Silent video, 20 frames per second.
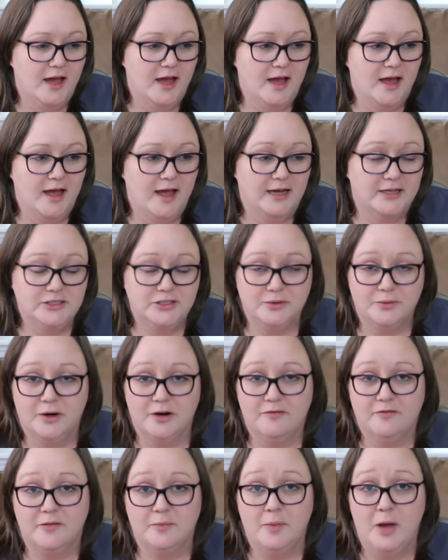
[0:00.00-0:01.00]
I, I do
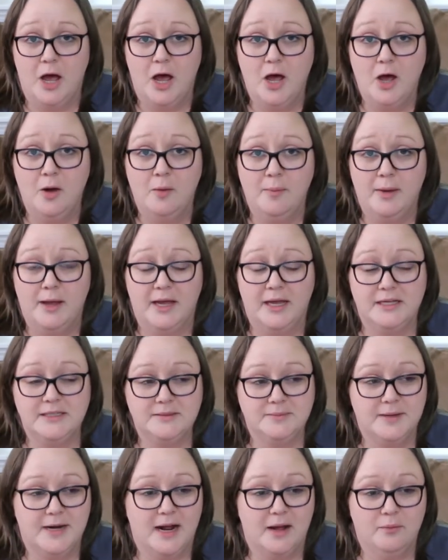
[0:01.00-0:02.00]
work from home. My
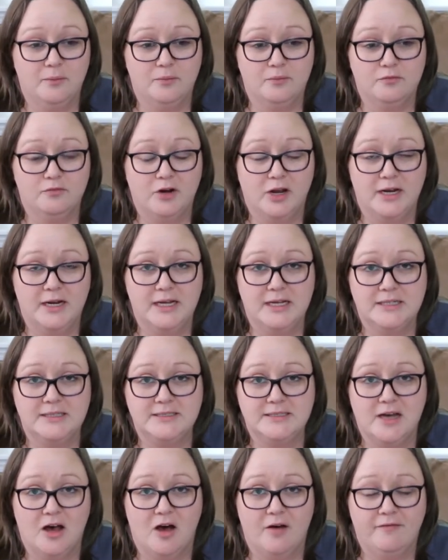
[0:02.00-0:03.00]
husband, I run
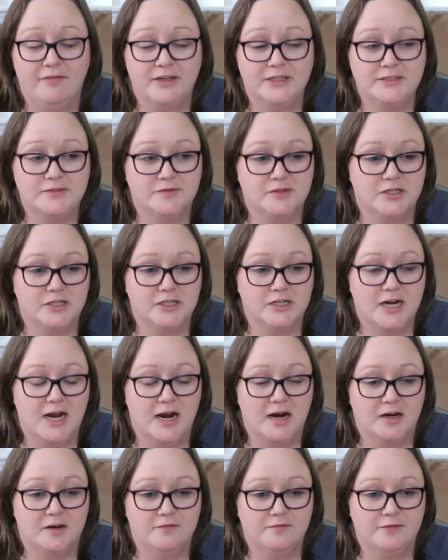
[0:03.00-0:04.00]
his office for
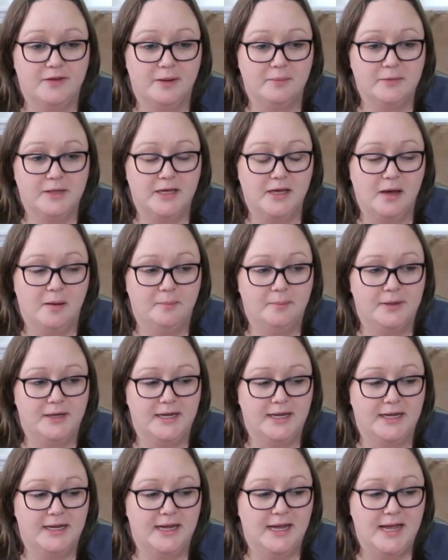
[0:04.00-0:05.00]
our family
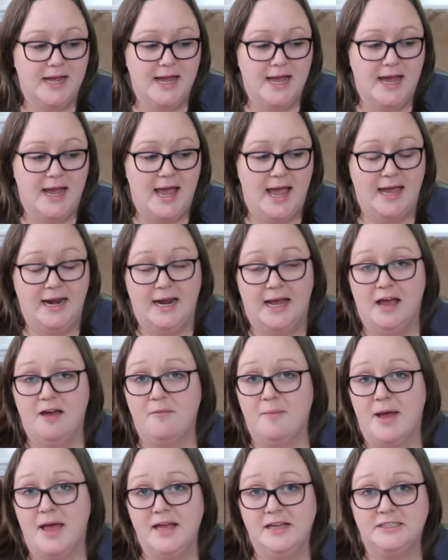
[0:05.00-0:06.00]
company and I
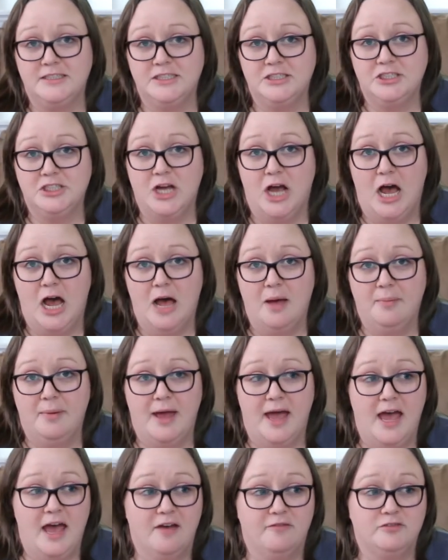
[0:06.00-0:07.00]
have my Etsy shop.
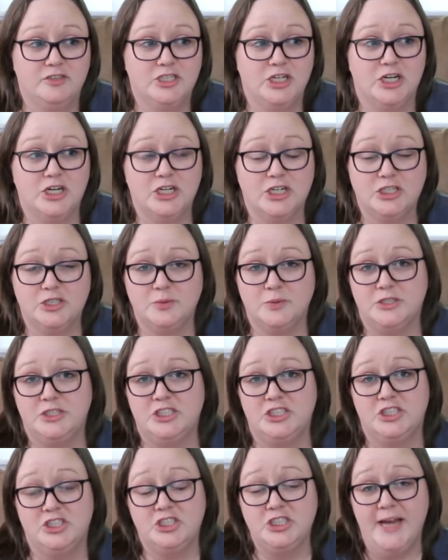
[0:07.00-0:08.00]
I have church, which
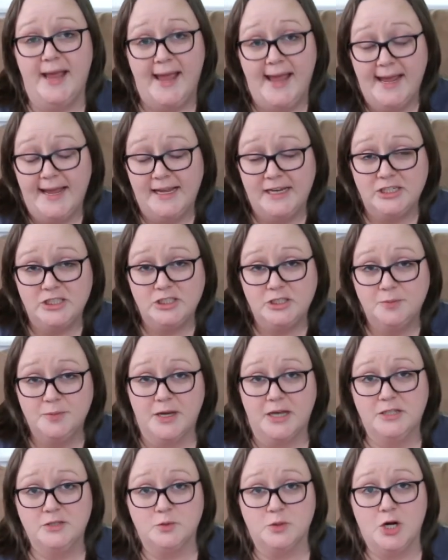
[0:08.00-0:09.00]
has changed
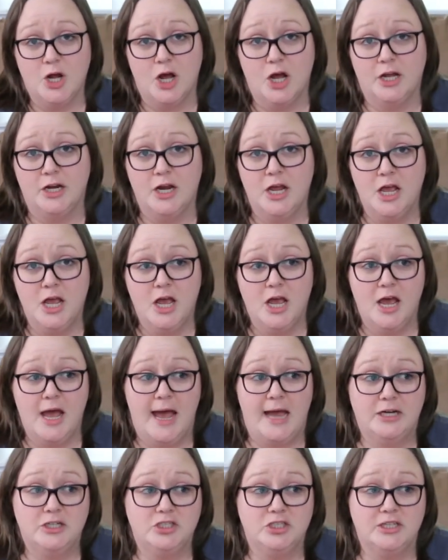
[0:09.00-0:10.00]
because we're not
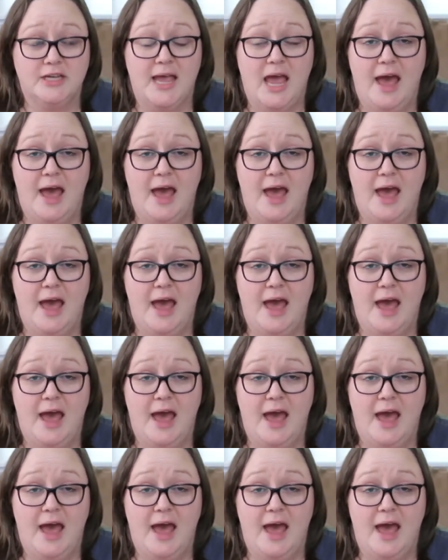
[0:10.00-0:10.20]
actually